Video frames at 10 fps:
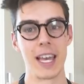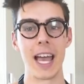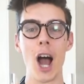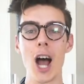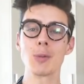
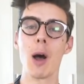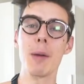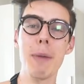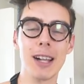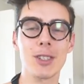Hey guys,
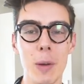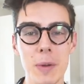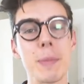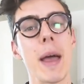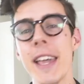welcome back to
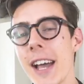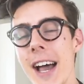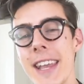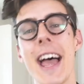Topless Baker.